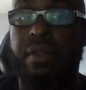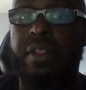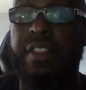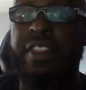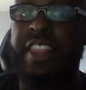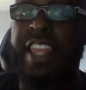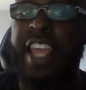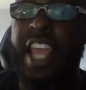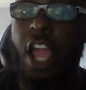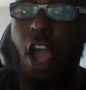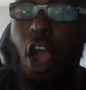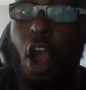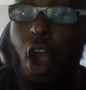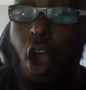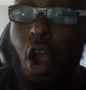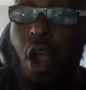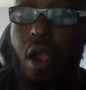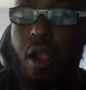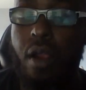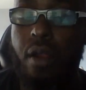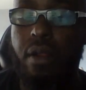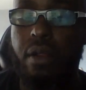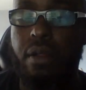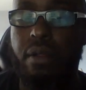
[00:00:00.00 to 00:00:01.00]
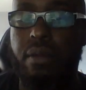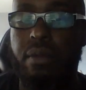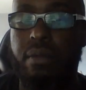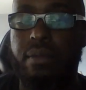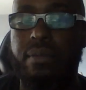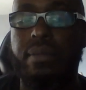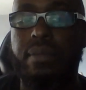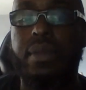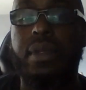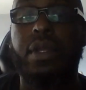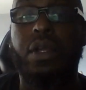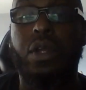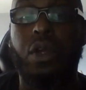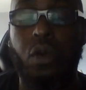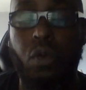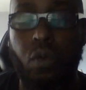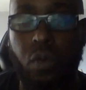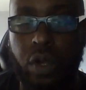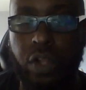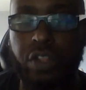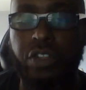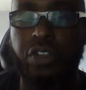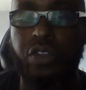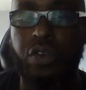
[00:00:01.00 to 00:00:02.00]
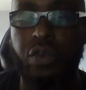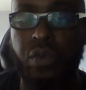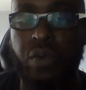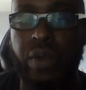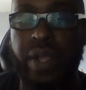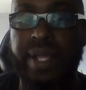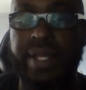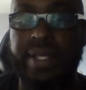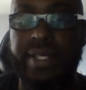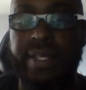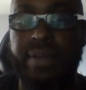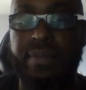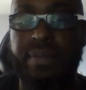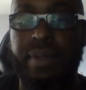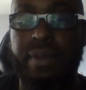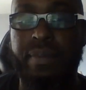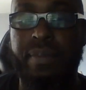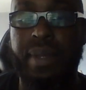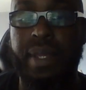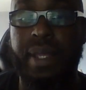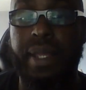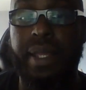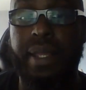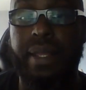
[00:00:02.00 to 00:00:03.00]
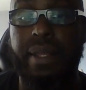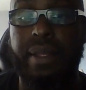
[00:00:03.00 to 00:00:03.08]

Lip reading: they are what you raised them to be.